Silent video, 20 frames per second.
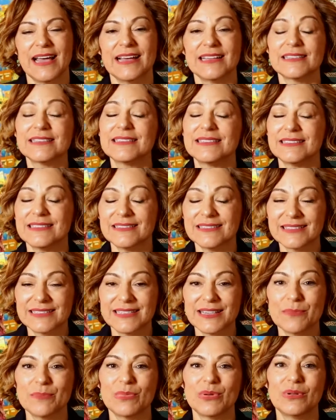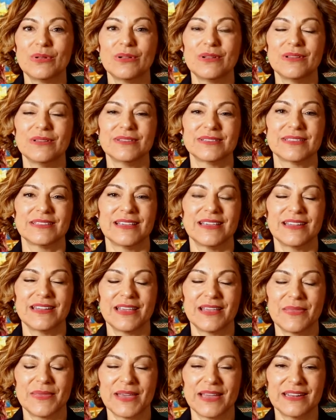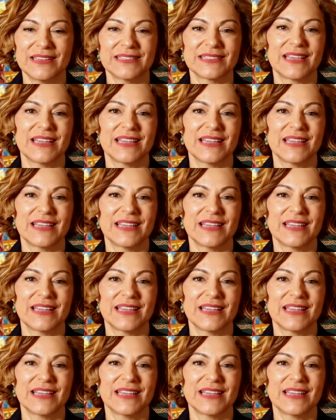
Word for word: has symbols in it that is